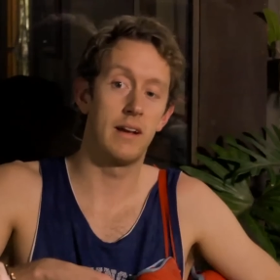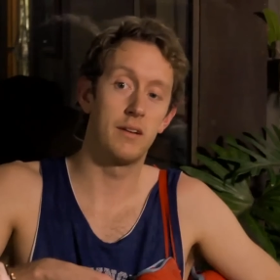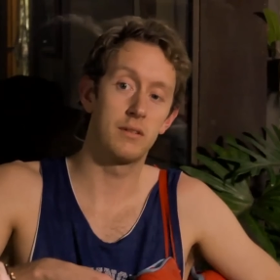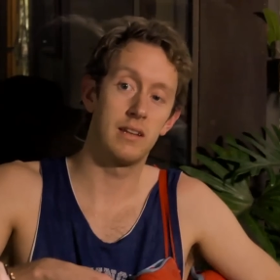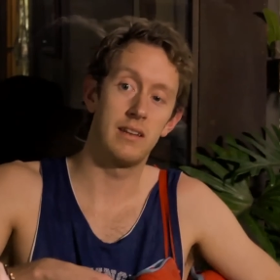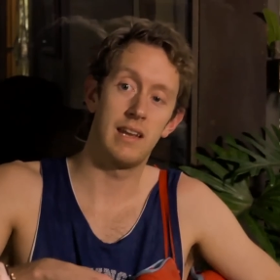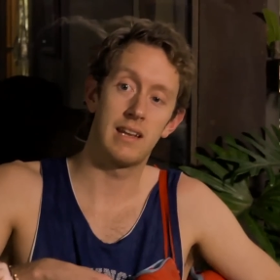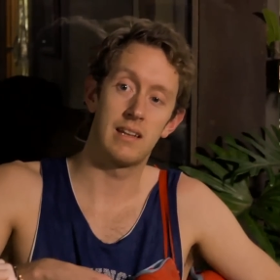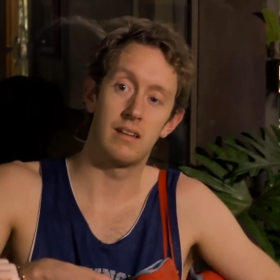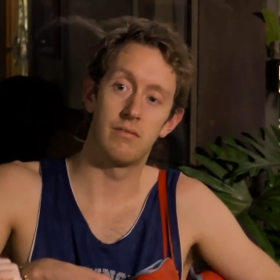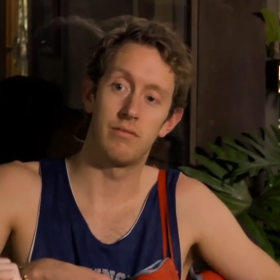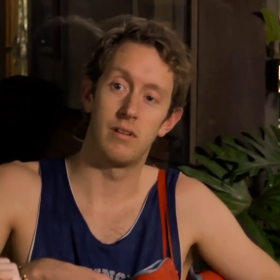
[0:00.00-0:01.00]
I don't get
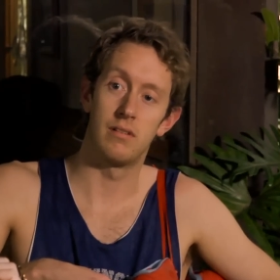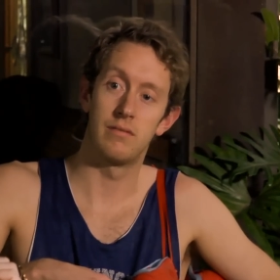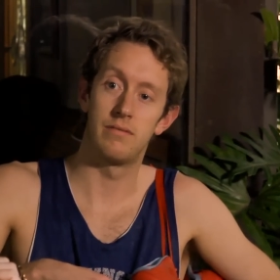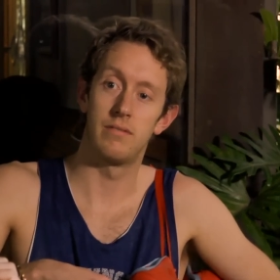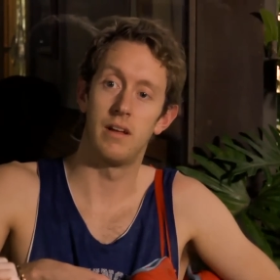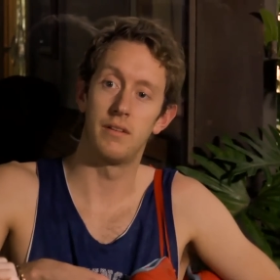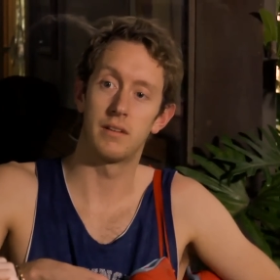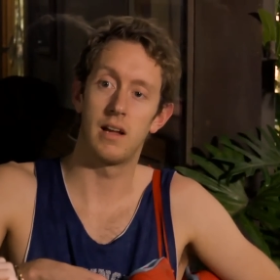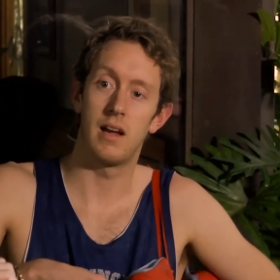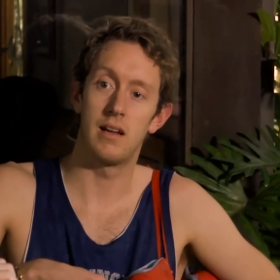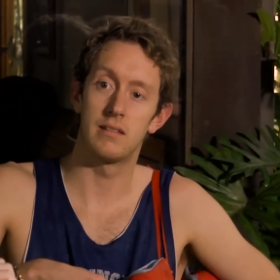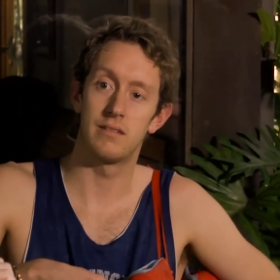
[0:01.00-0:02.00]
naked in front of other
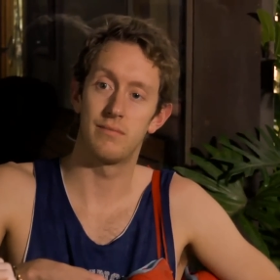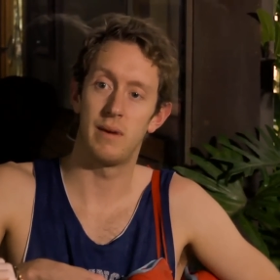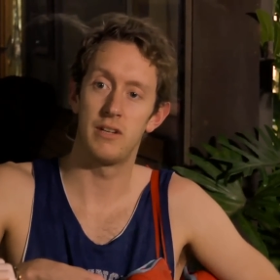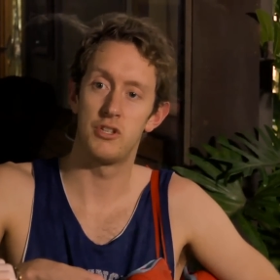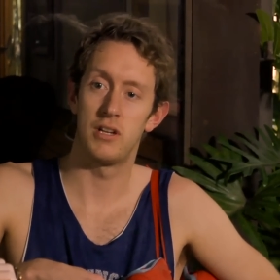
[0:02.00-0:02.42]
guys of my